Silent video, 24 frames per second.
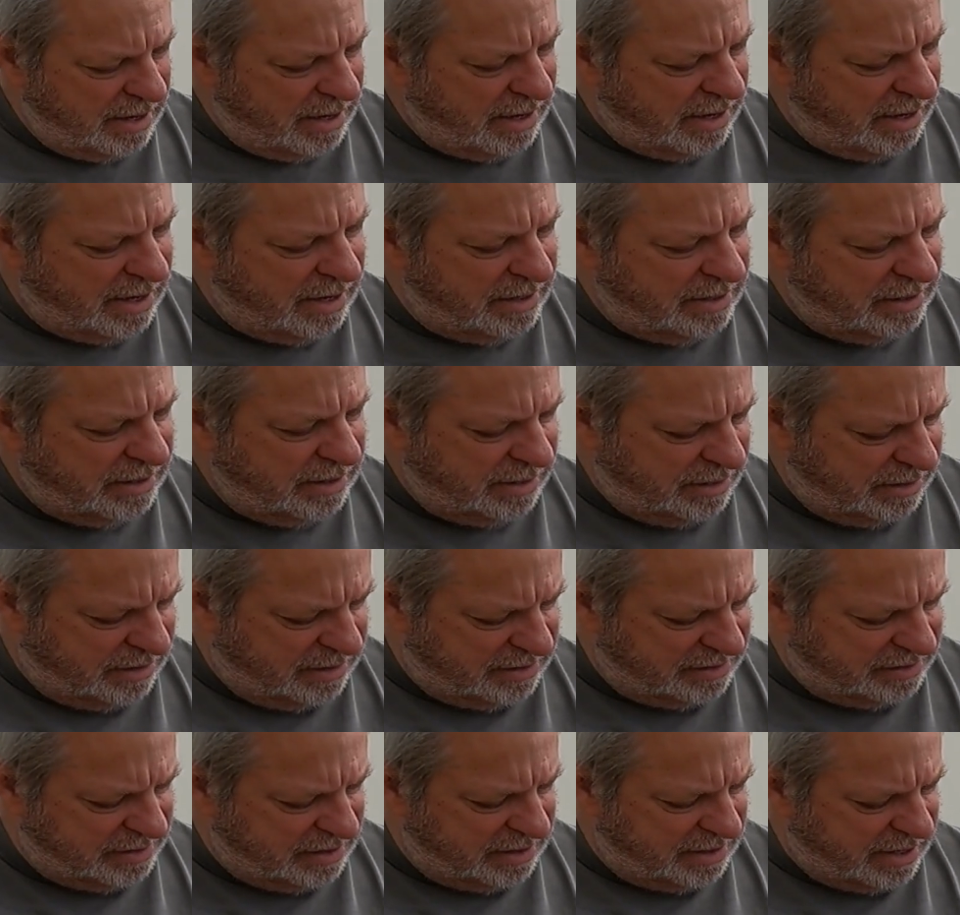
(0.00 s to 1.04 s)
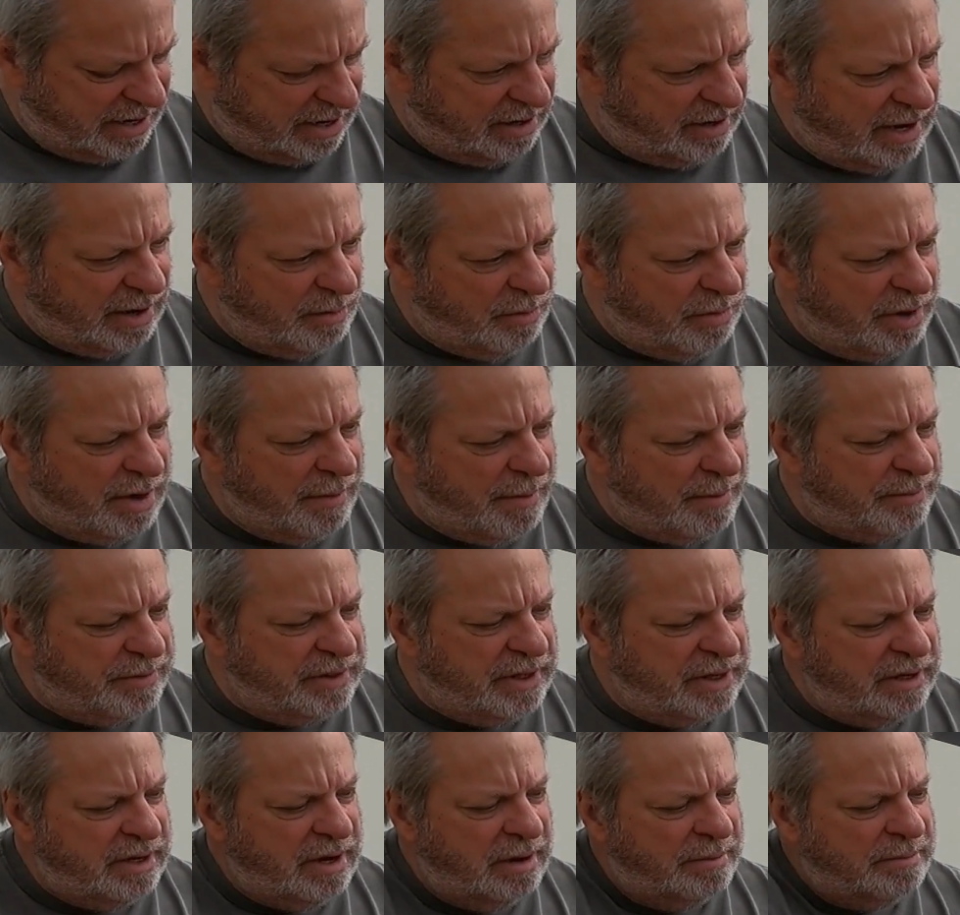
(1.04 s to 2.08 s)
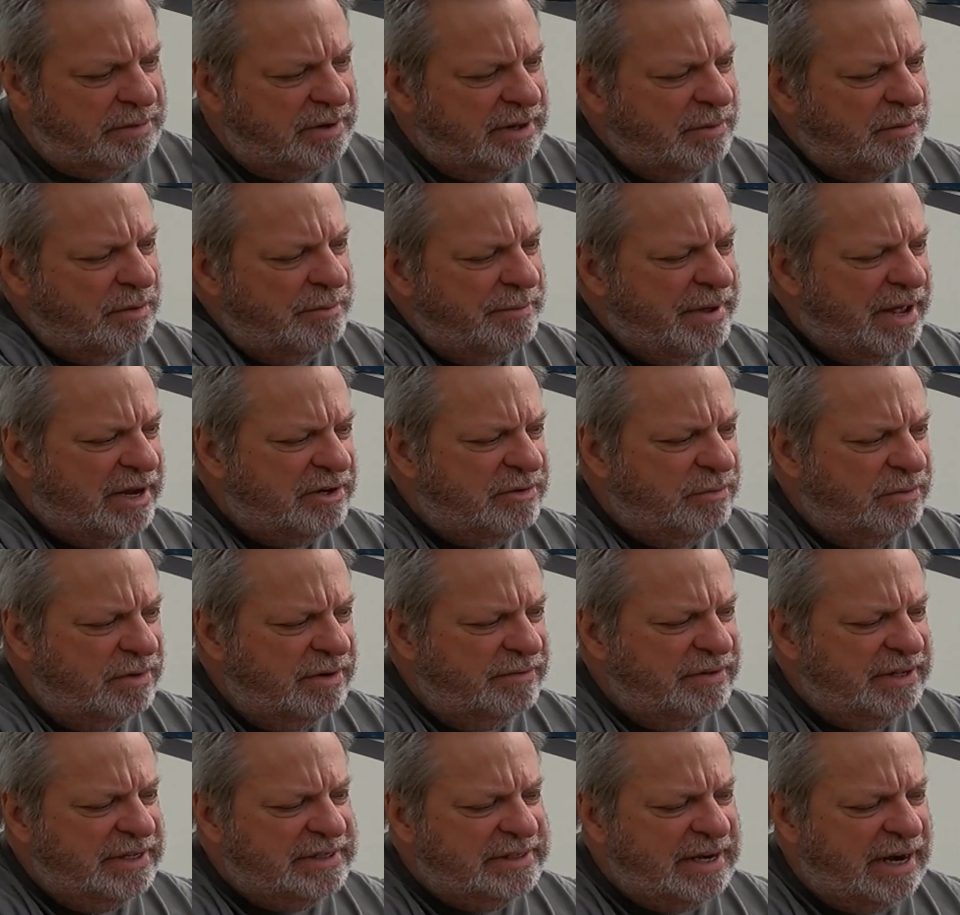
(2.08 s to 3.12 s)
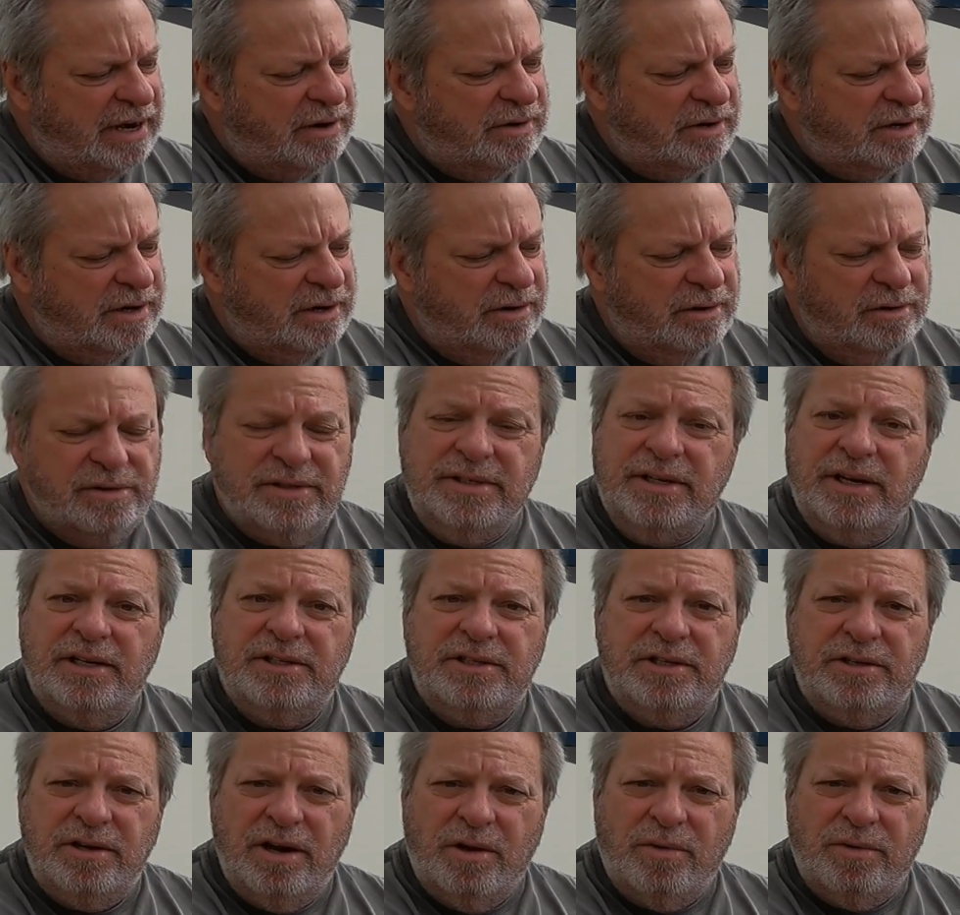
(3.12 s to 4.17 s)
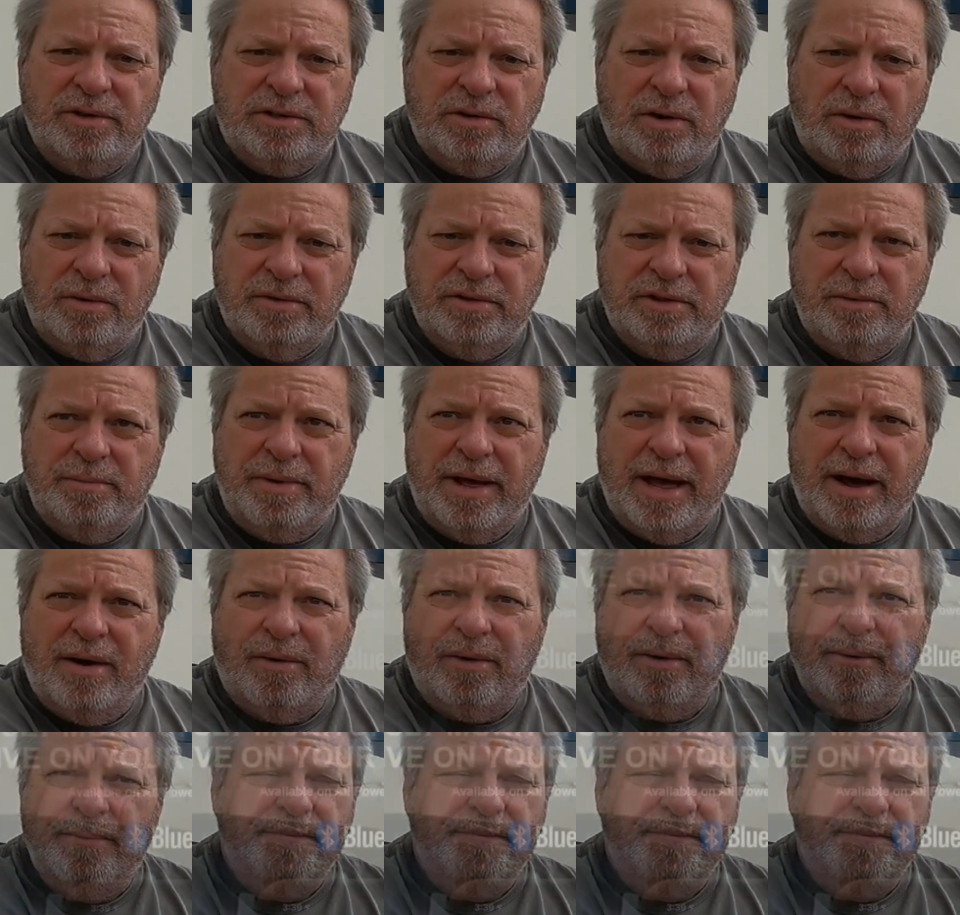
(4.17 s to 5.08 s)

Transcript: And this indicator light will come up with a number that will match one of these error codes and let you know what's wrong with the power.